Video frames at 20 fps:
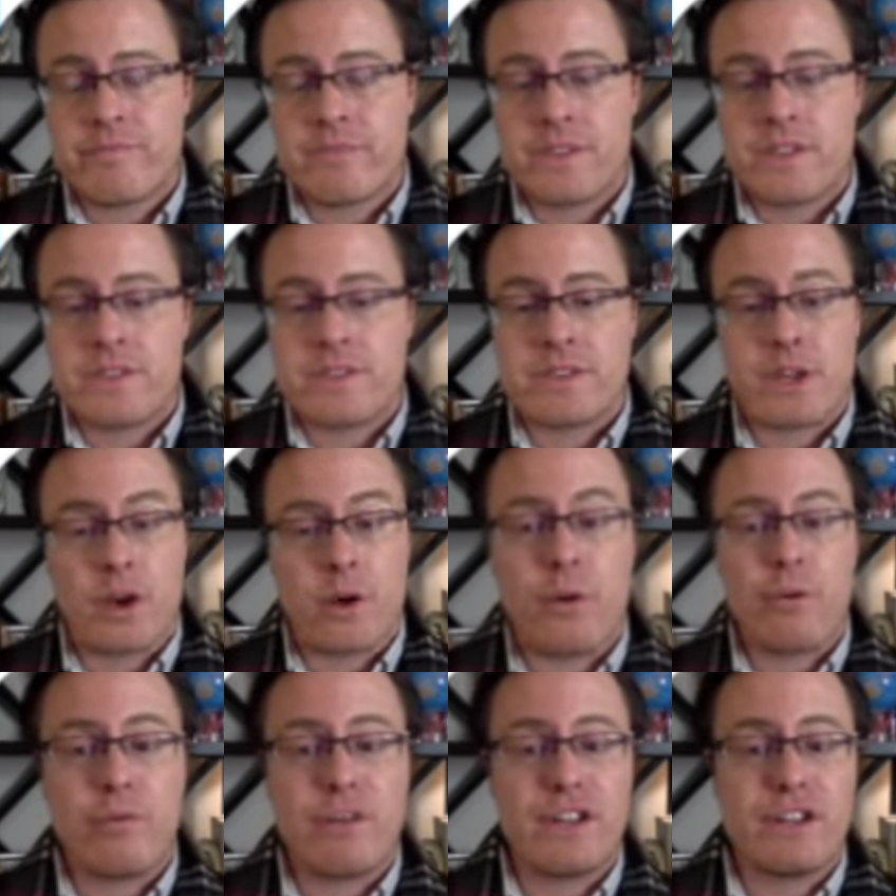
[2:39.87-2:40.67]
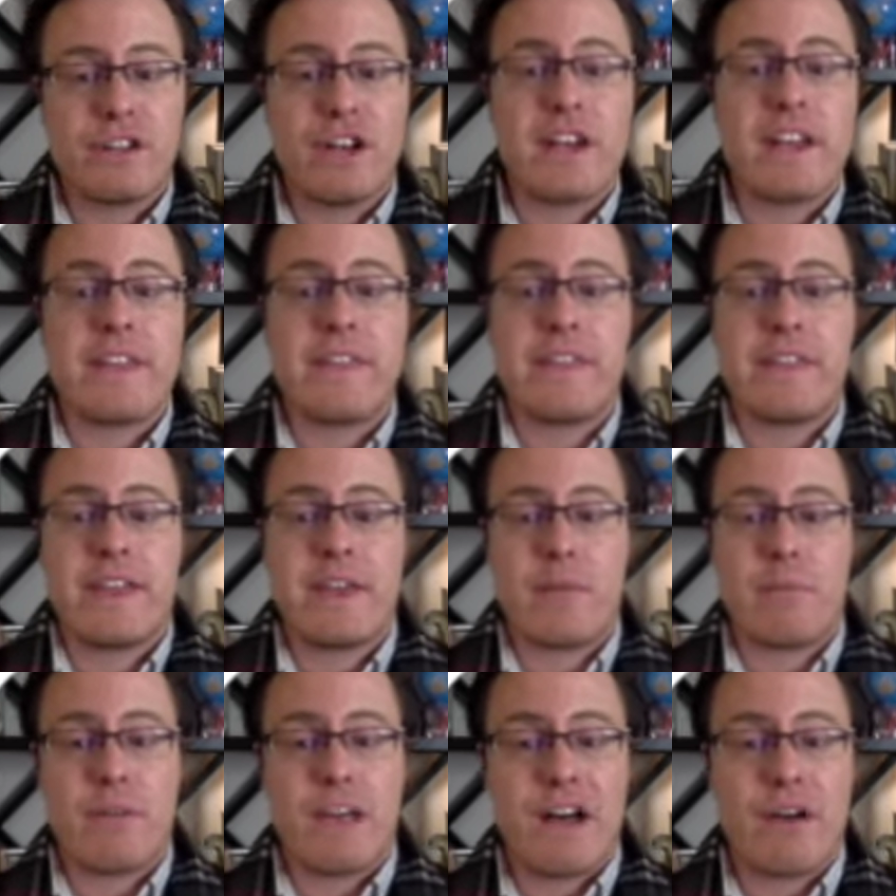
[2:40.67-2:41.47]
So if we look at the
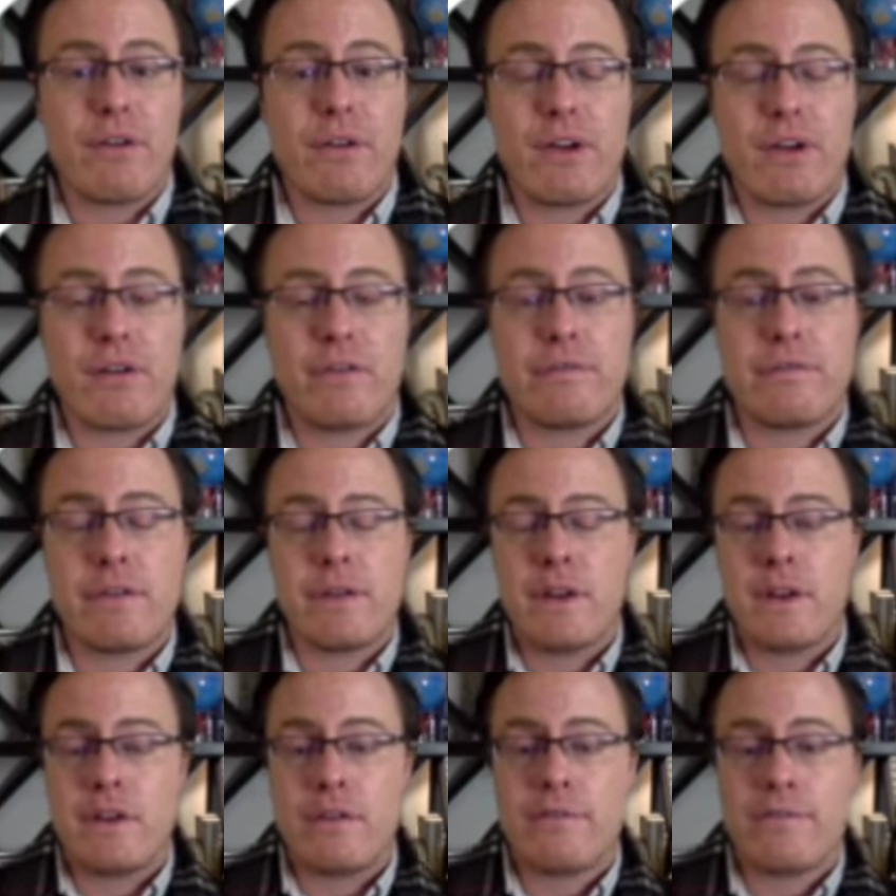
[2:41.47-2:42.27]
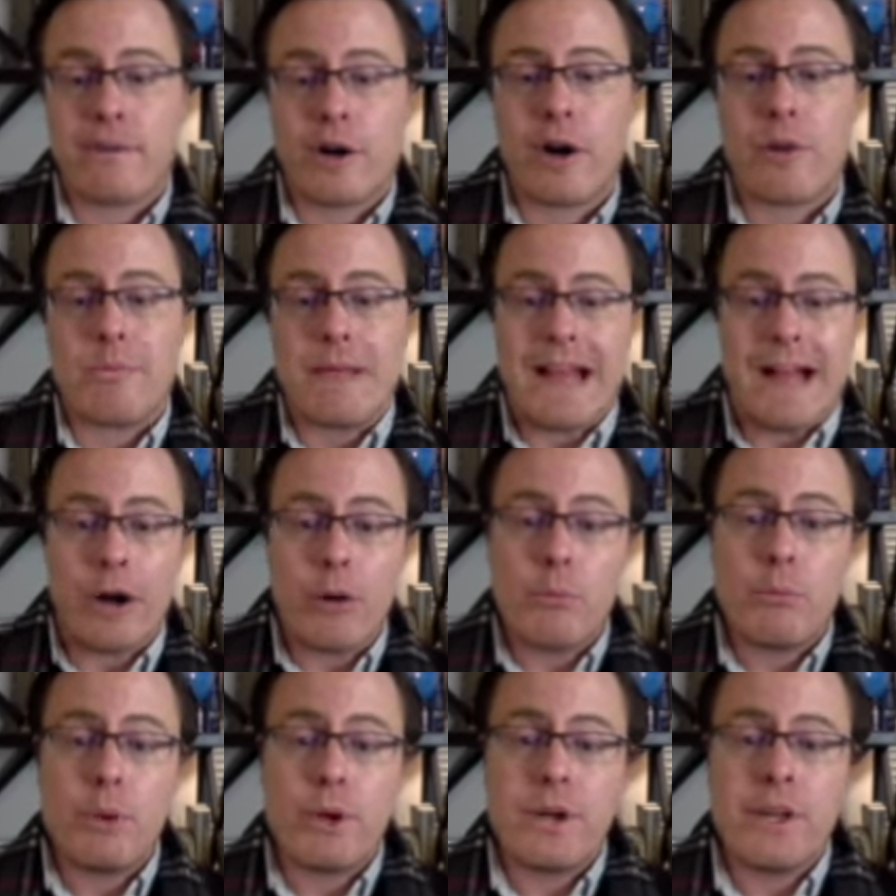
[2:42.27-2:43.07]
amount of farm
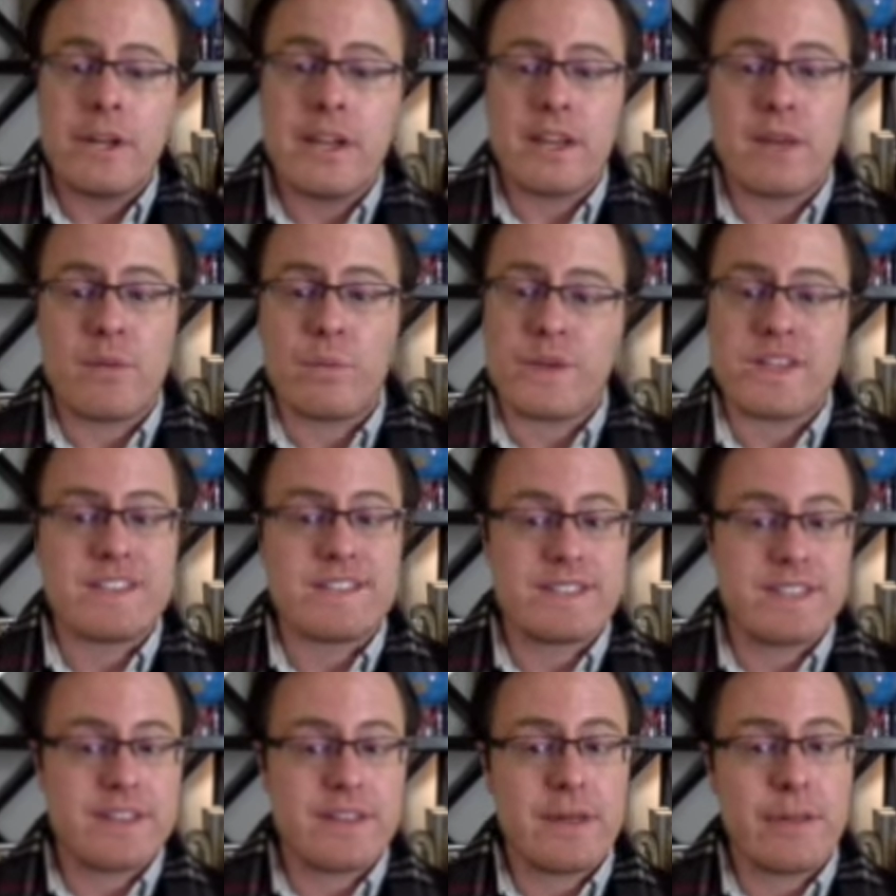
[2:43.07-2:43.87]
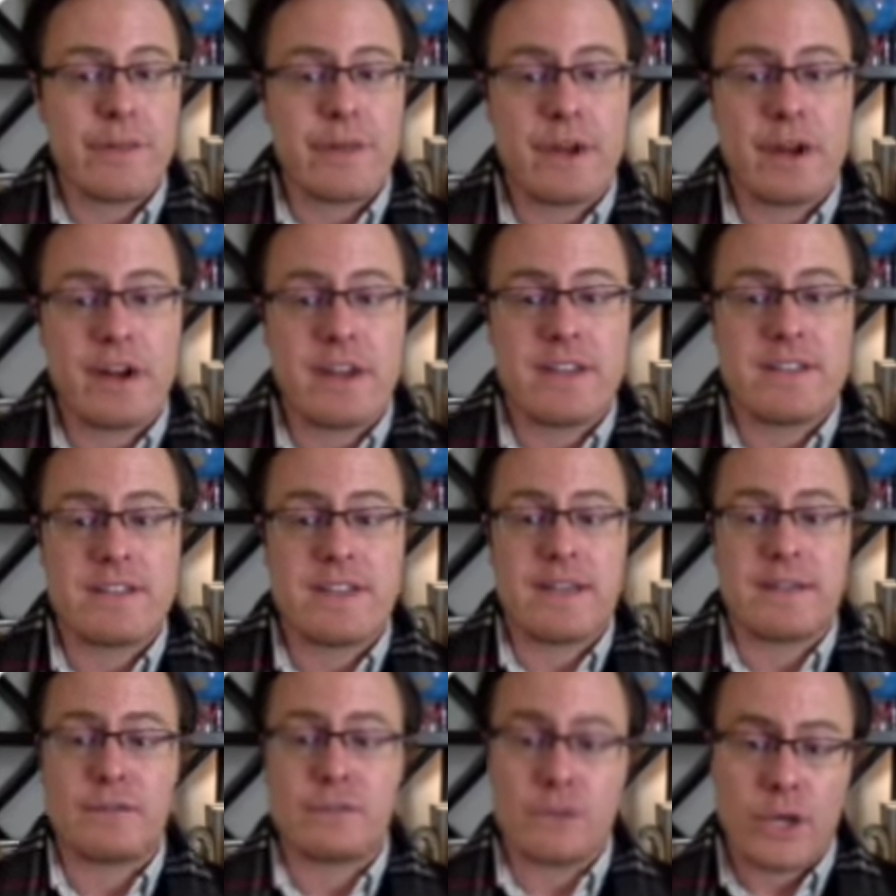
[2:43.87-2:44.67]
output and we see that there is
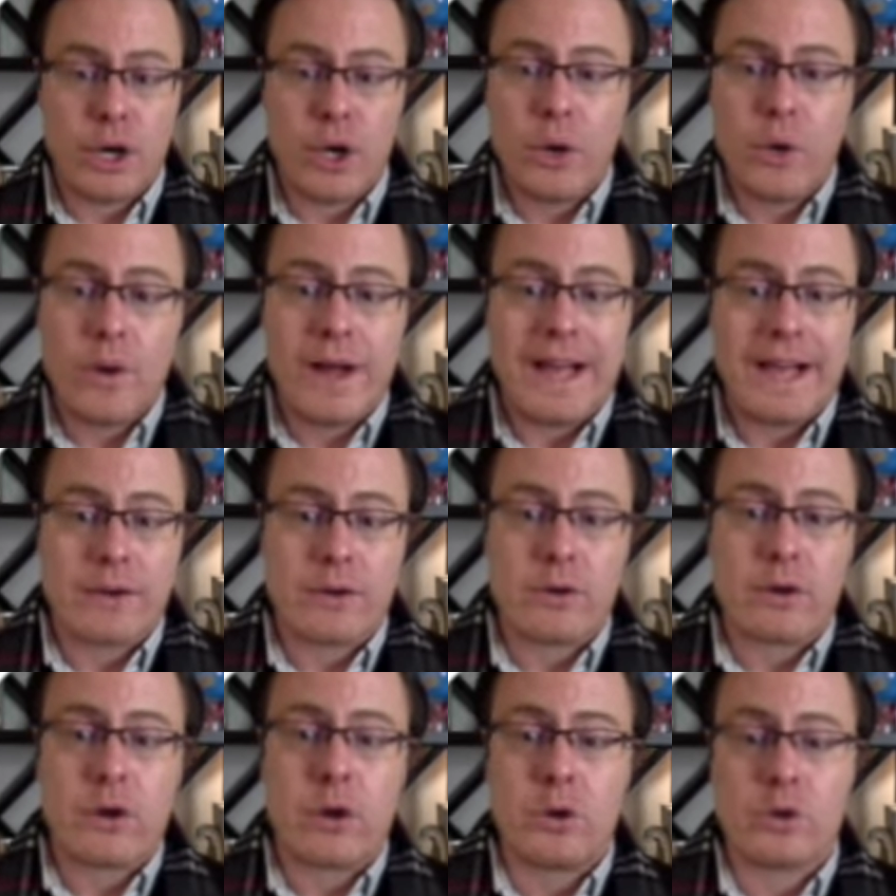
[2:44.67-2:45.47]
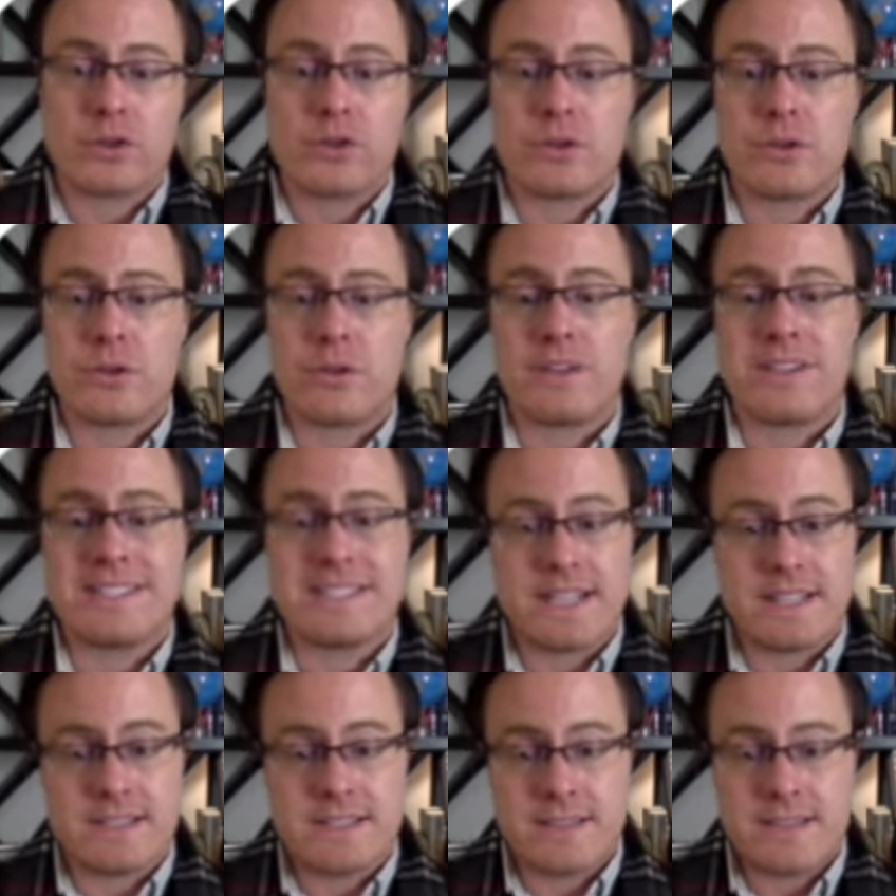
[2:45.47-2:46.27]
a low agricultural
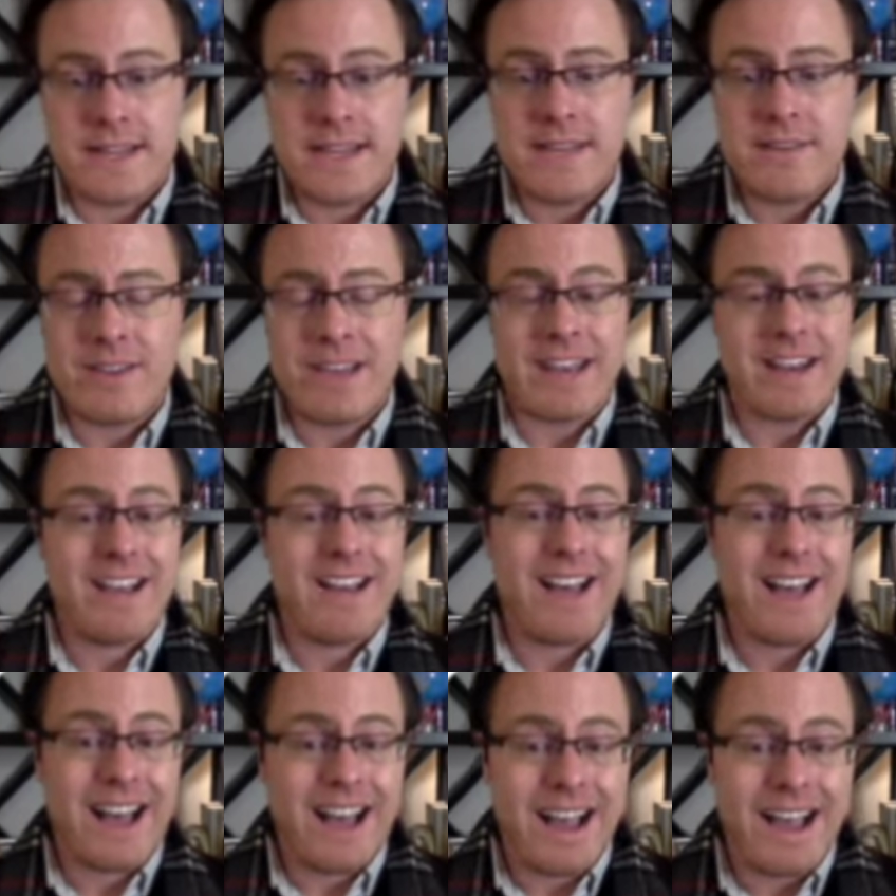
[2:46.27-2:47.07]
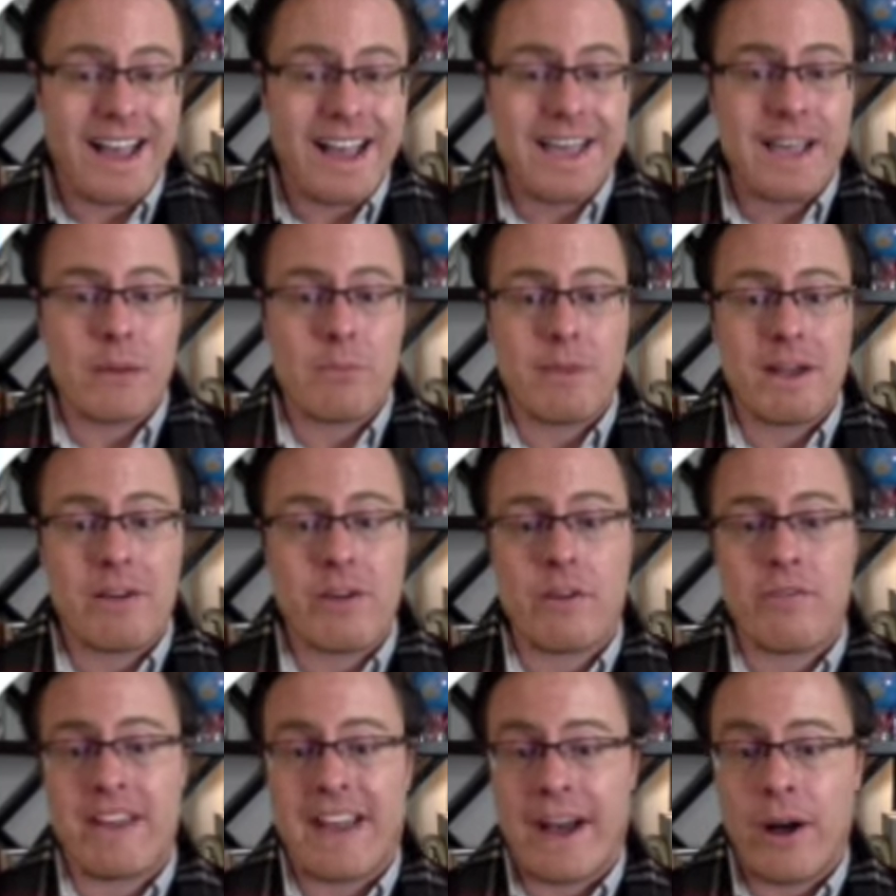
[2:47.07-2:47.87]
density and a high amount
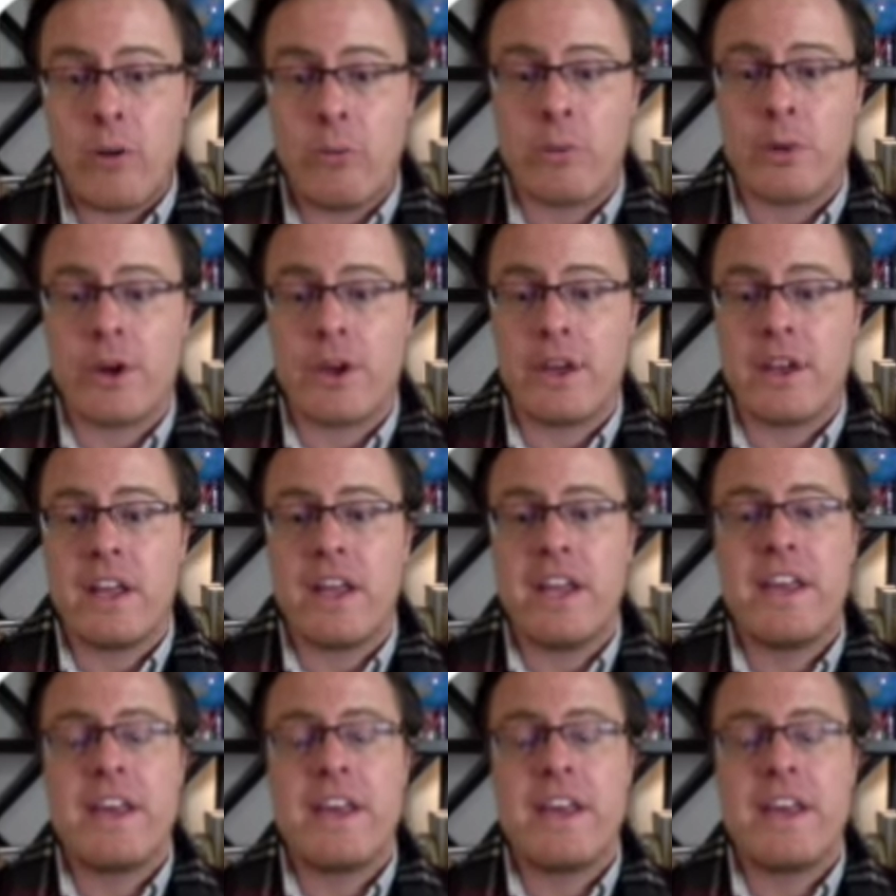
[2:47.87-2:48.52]
of output,